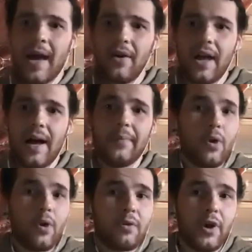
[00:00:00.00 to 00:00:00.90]
got
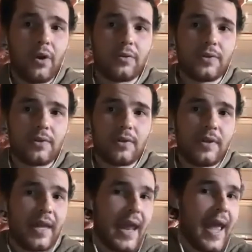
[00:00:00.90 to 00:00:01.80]
more votes
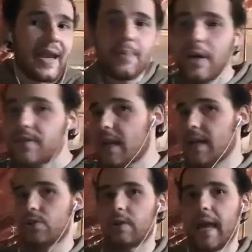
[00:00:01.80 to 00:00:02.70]
than any
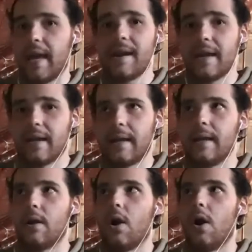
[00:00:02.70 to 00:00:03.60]
presidential candidate
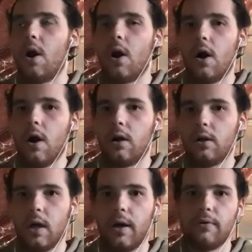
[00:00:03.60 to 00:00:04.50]
in
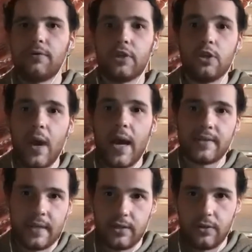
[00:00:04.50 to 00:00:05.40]
all of
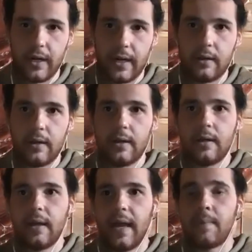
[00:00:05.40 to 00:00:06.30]
U.S. history.
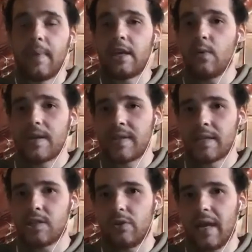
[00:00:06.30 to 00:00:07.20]
And by U.S.
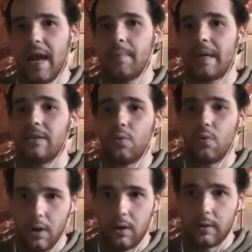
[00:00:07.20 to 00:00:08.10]
history, I mean the
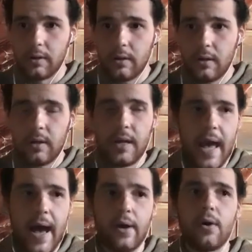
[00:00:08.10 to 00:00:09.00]
world. Now,